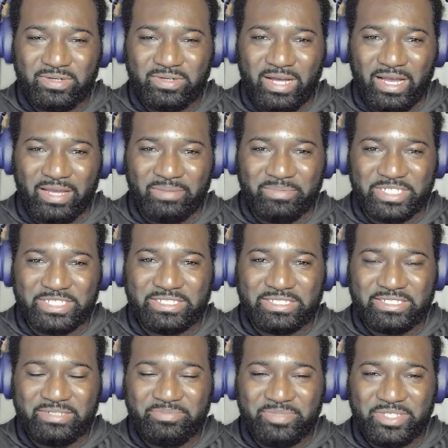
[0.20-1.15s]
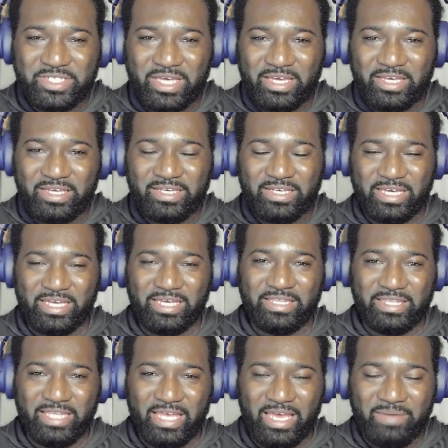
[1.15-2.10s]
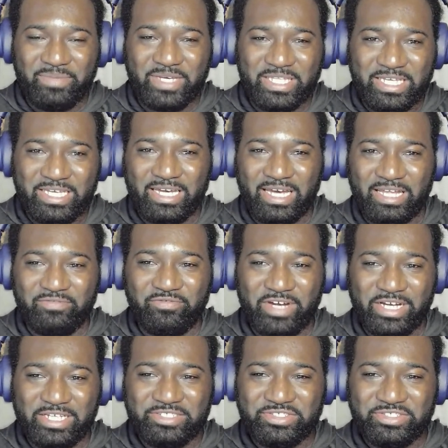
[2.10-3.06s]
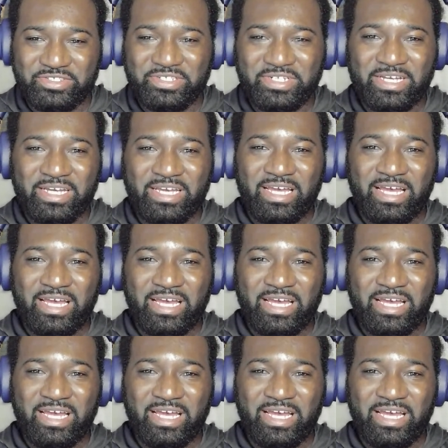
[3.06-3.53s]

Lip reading: I'm a CPA and M&A advisor.